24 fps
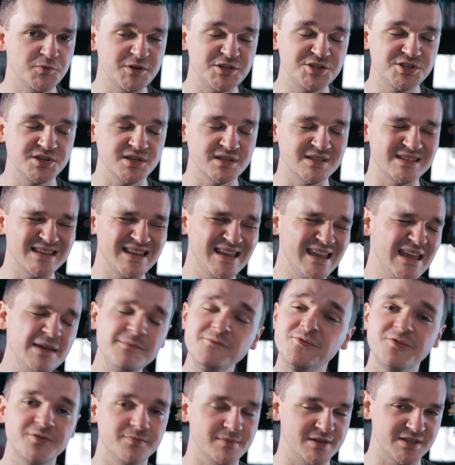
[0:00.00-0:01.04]
which is
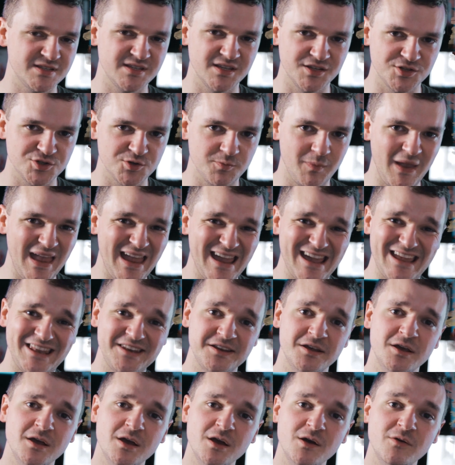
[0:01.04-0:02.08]
infamous in
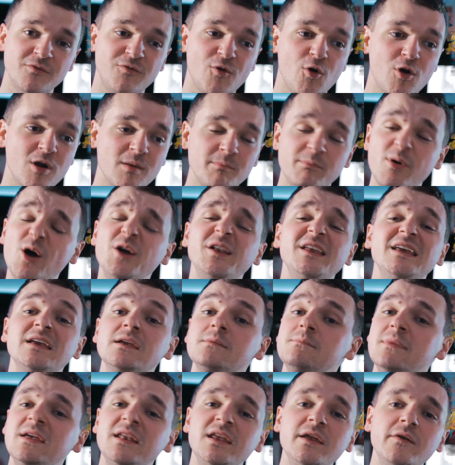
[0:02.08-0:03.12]
Japan for
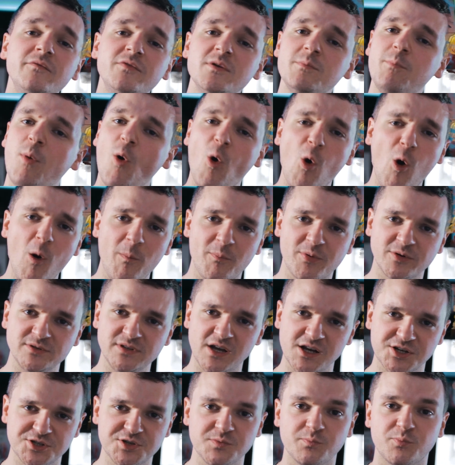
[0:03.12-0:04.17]
embodying many of the poor
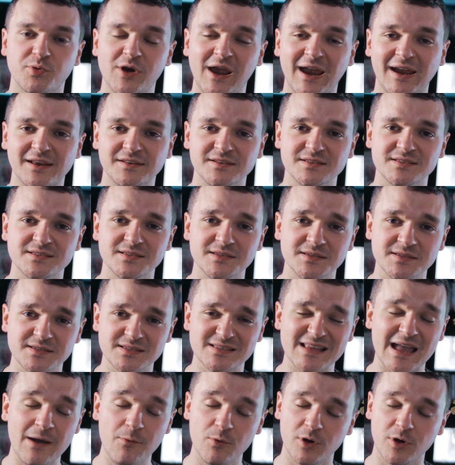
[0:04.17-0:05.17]
production practices that